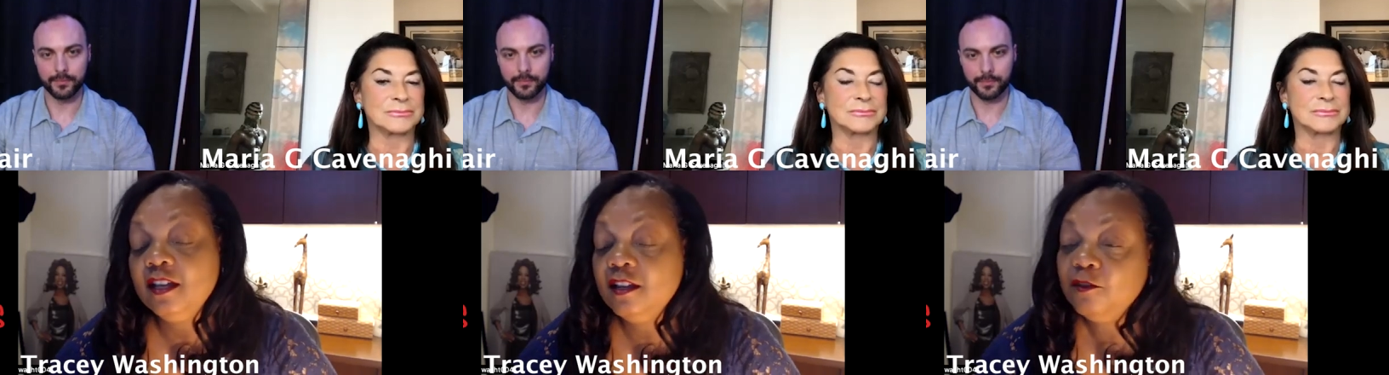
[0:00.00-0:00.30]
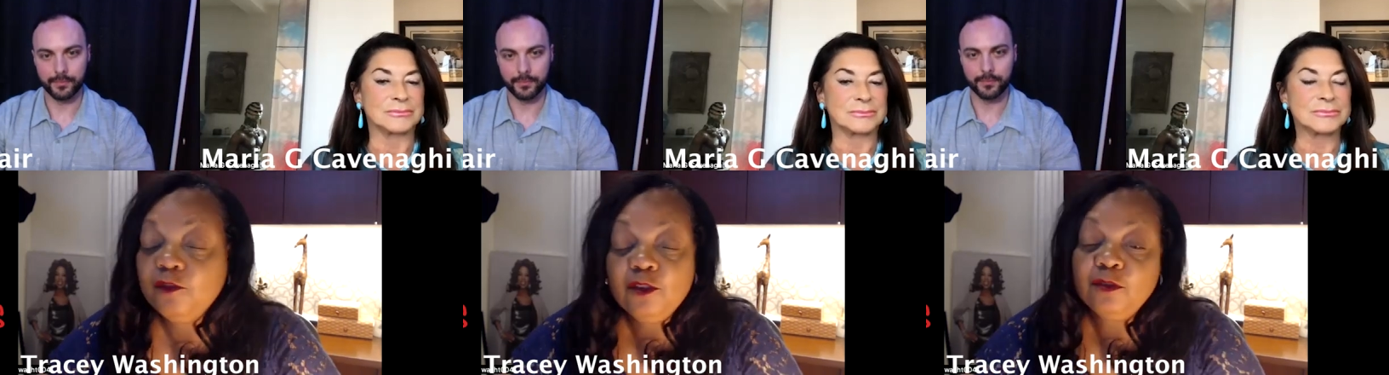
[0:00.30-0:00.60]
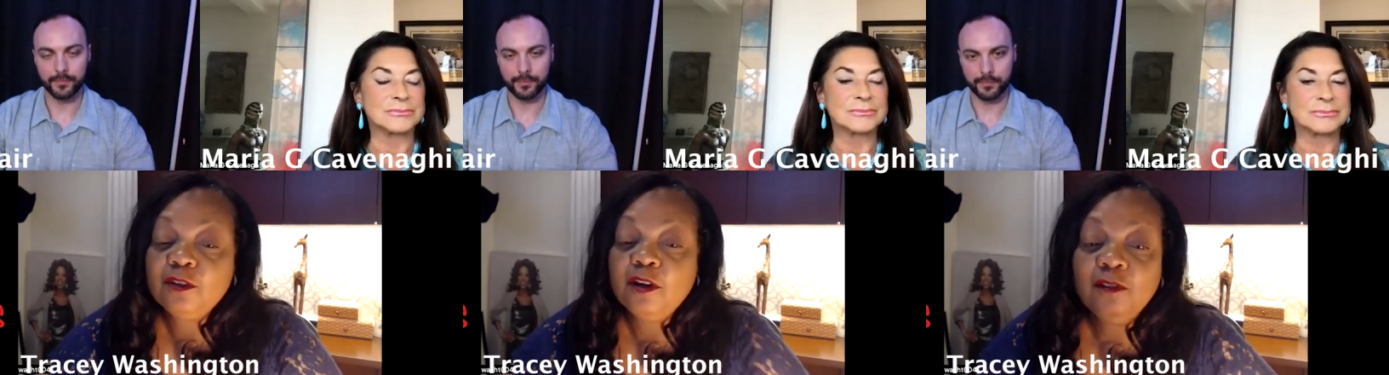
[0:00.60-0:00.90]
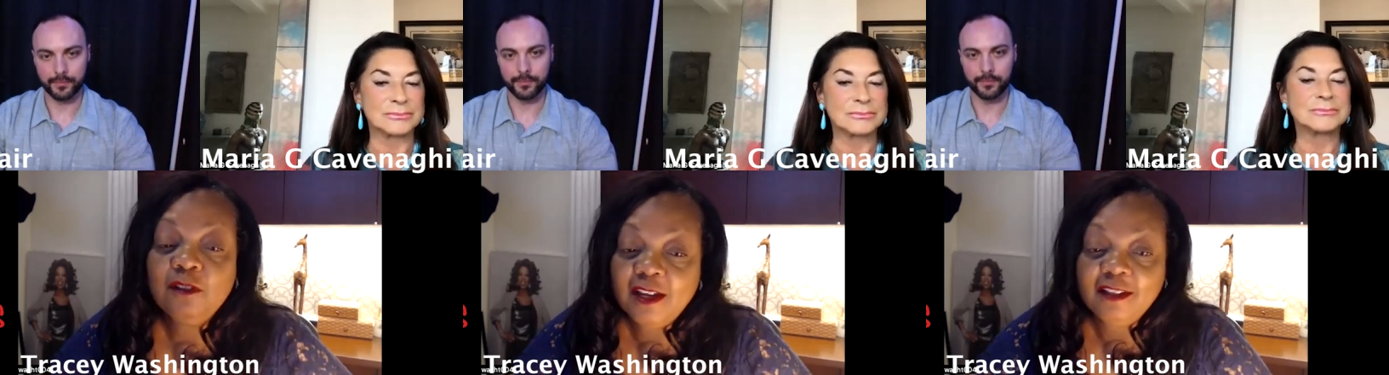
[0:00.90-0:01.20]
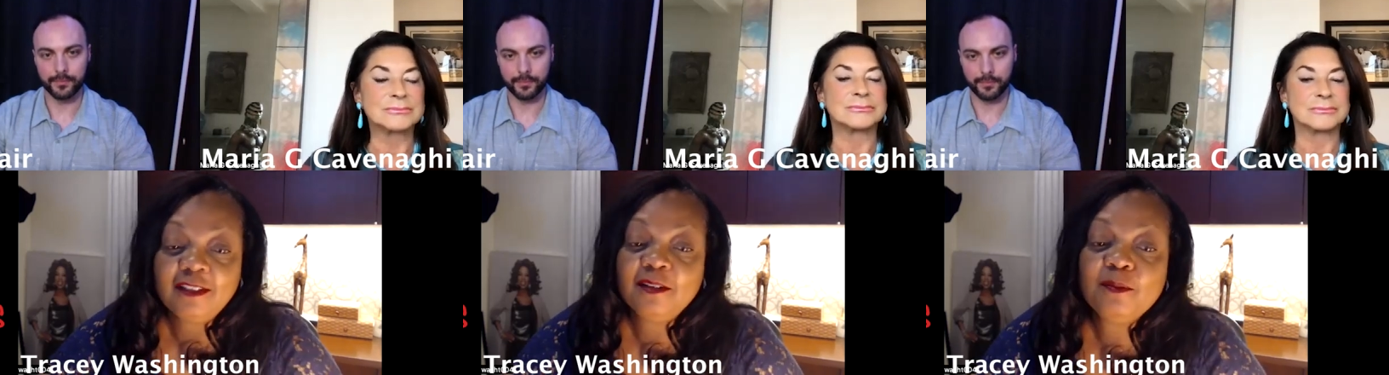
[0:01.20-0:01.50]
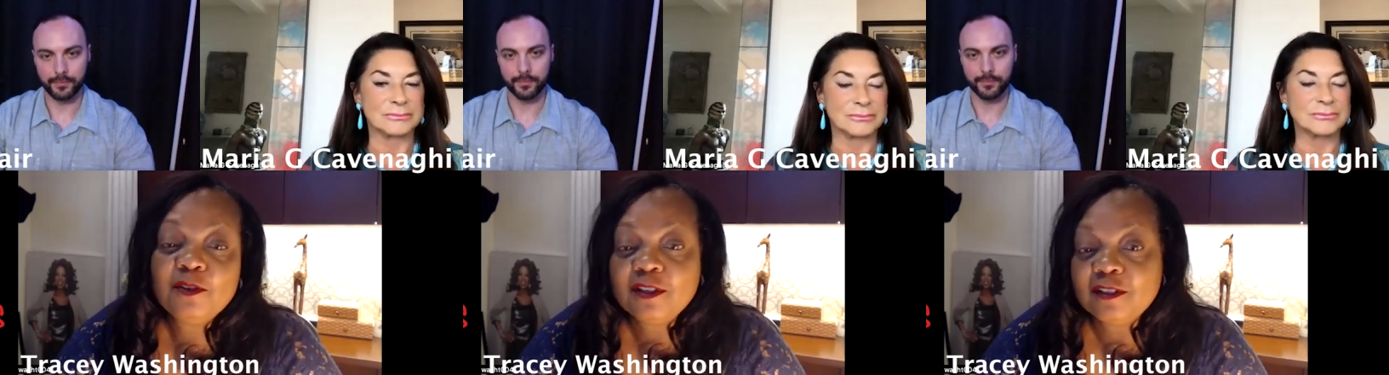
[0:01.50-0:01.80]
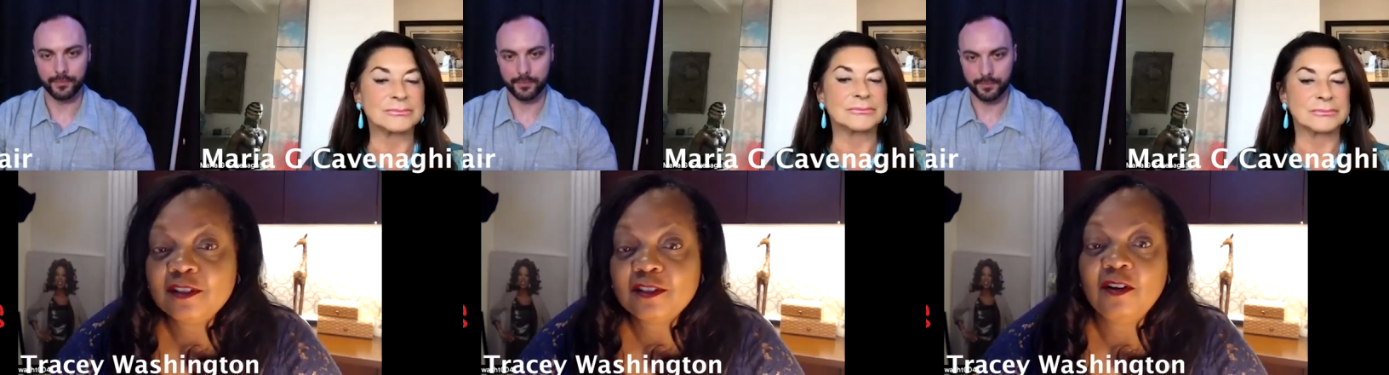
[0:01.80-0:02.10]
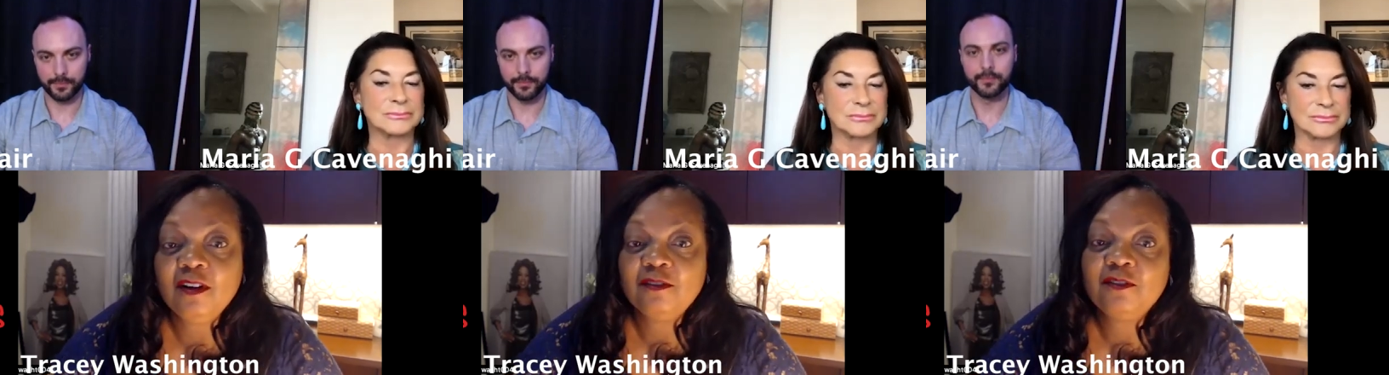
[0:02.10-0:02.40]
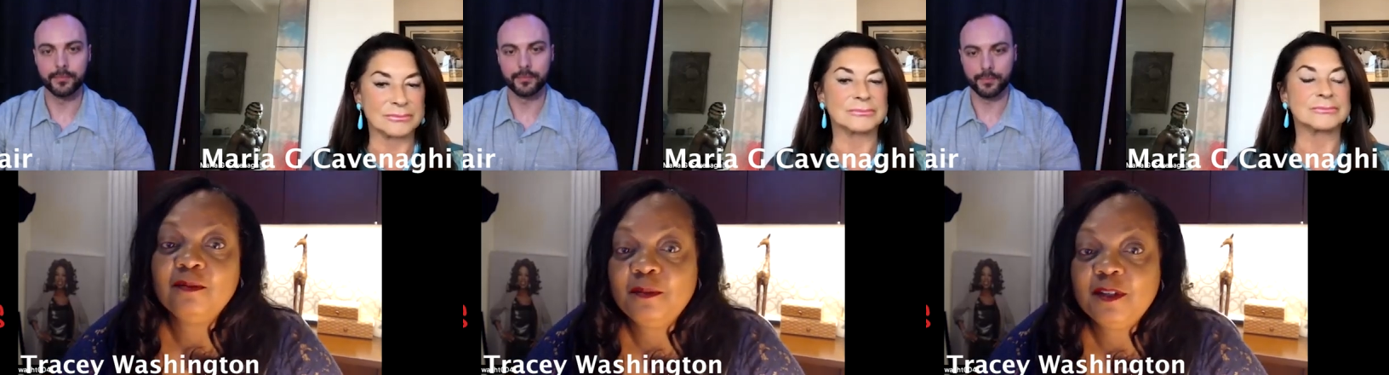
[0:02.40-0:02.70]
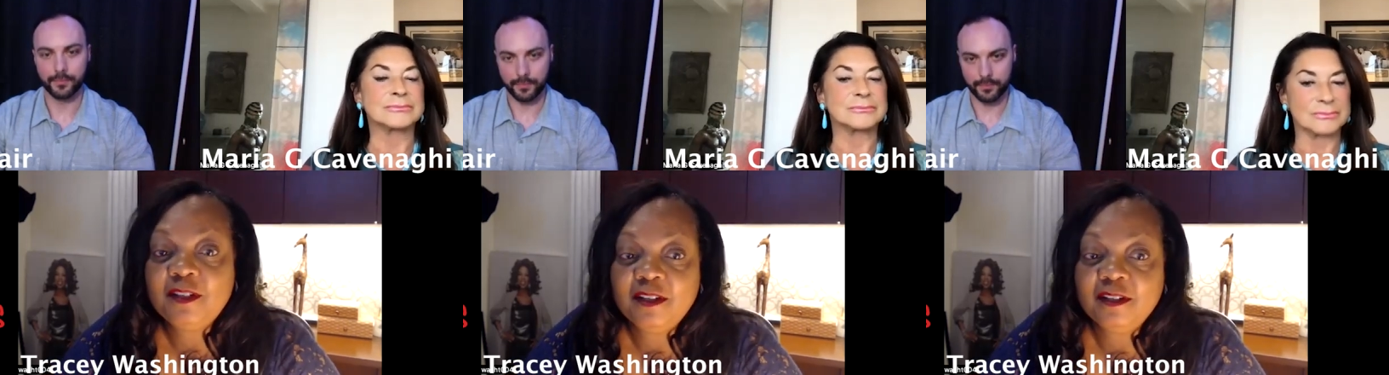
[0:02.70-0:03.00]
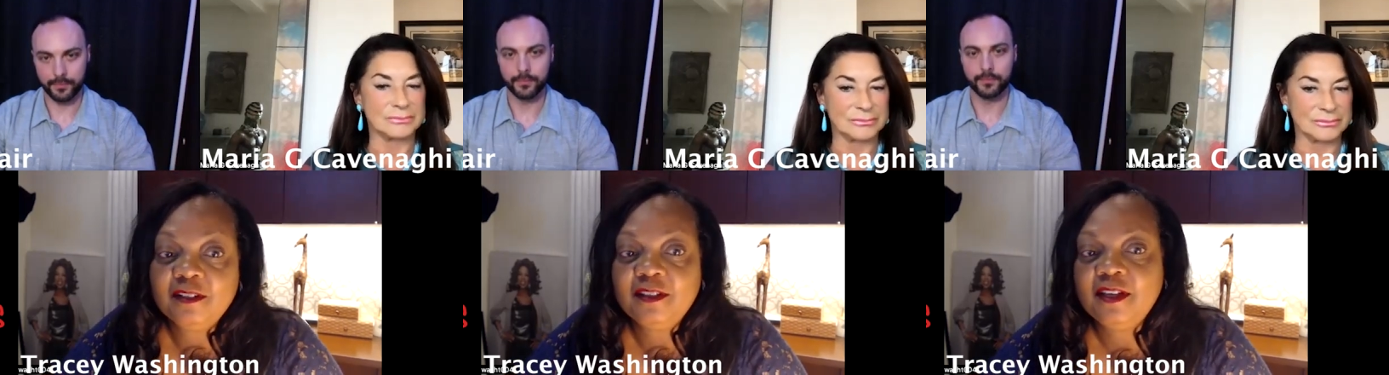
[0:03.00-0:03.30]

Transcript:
Speaker 1: if you don't like them, you can start from the beginning.